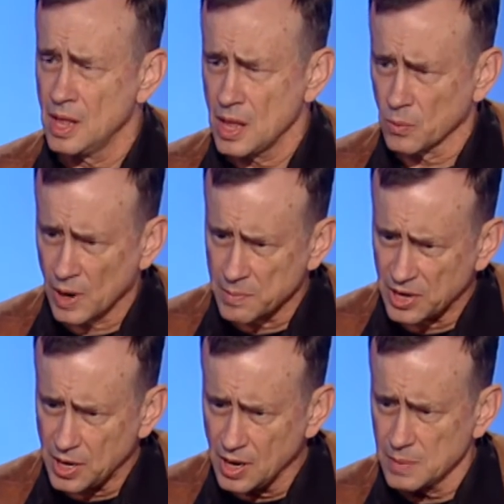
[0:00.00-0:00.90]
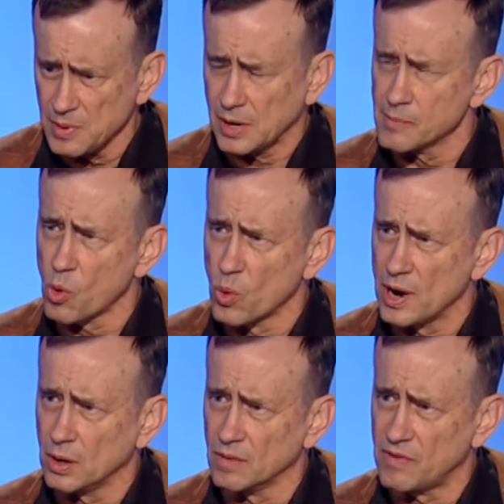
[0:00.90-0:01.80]
And when I began to become
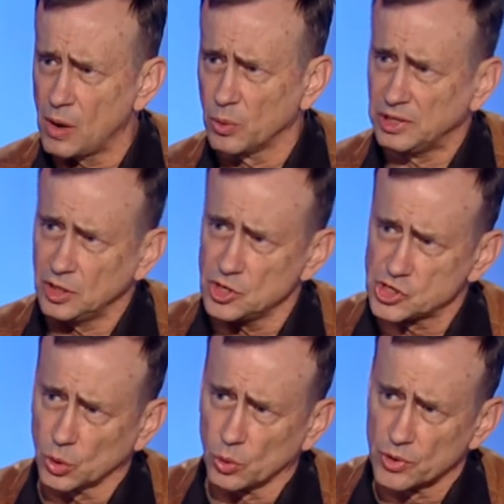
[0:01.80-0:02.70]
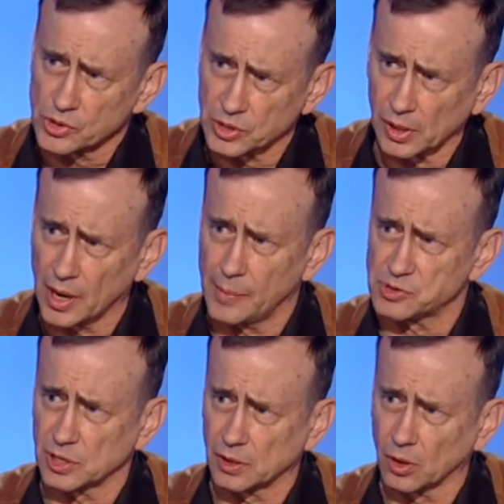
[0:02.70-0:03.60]
aware of how we teach soldiers in
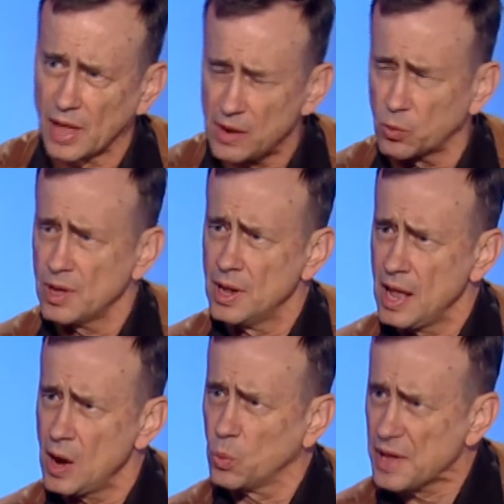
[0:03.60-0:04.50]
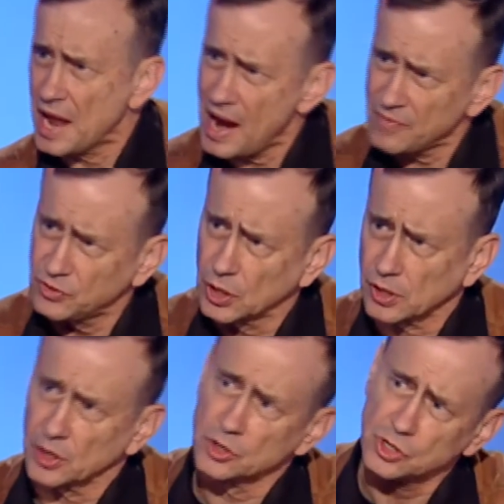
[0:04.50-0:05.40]
Copsicle, how we have to
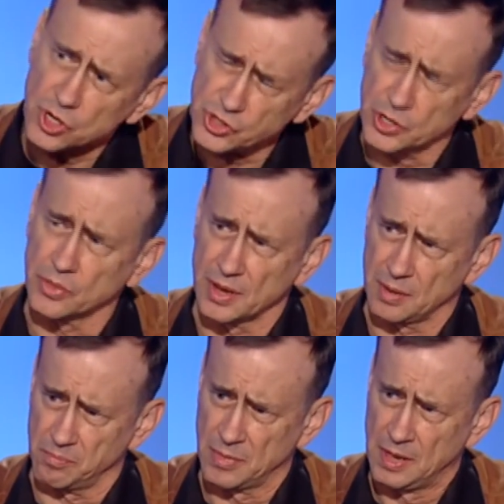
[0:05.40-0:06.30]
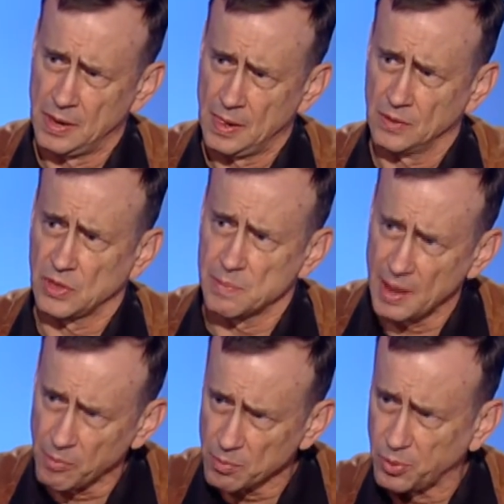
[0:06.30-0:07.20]
condition them to be
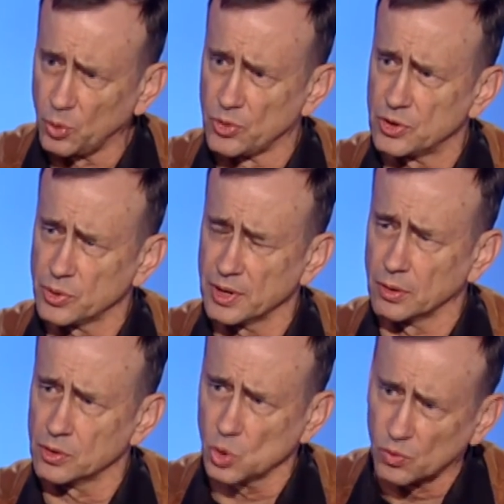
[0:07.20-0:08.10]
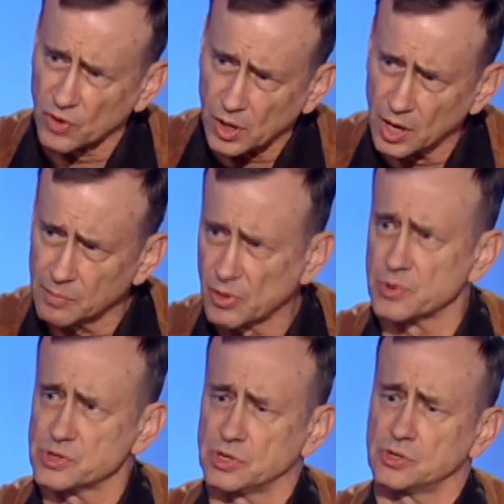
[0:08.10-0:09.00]
able to pull the trigger, to overcome the
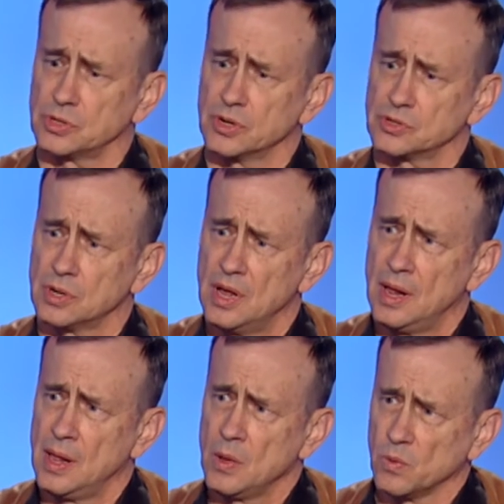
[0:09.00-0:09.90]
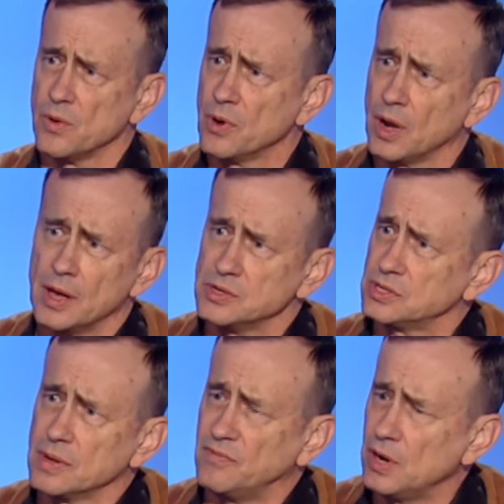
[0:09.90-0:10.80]
resistance, we
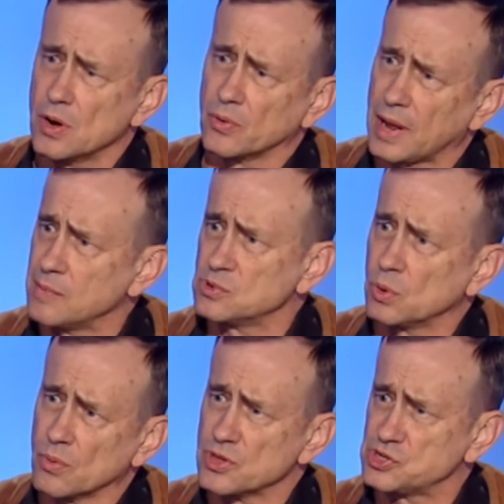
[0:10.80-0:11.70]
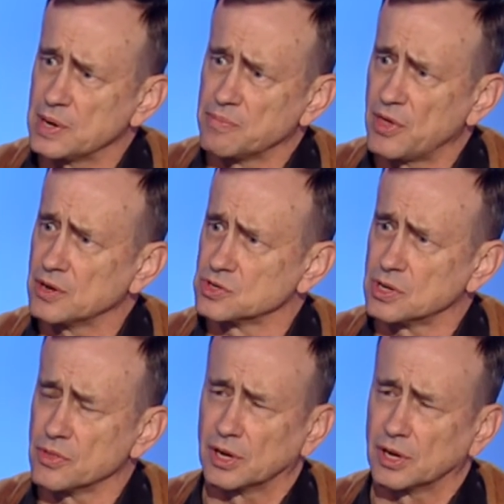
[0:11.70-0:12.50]
realized that video games doing the same things to the